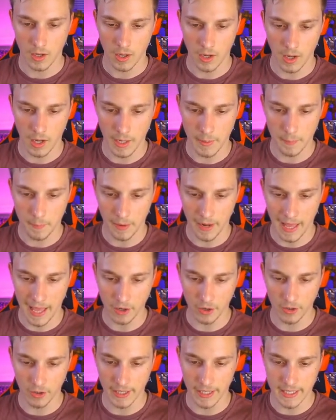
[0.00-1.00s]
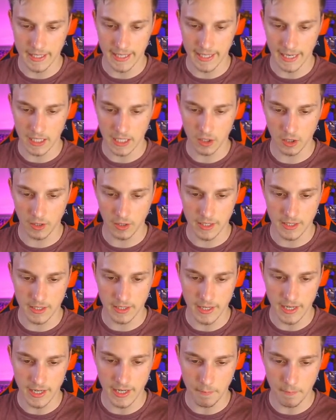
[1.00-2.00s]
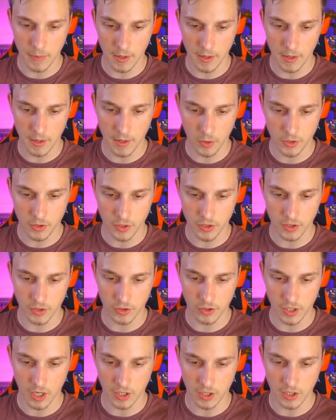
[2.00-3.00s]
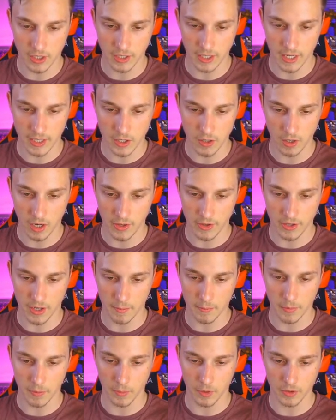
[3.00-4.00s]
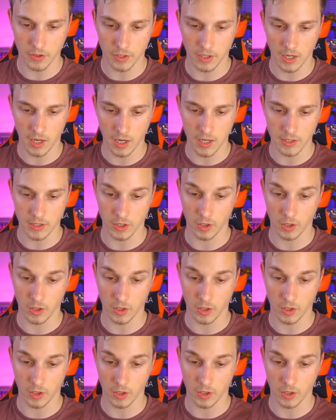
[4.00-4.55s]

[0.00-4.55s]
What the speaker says: I plan on it. Zexal is the number monster's introduction, and I do like the number monster cards.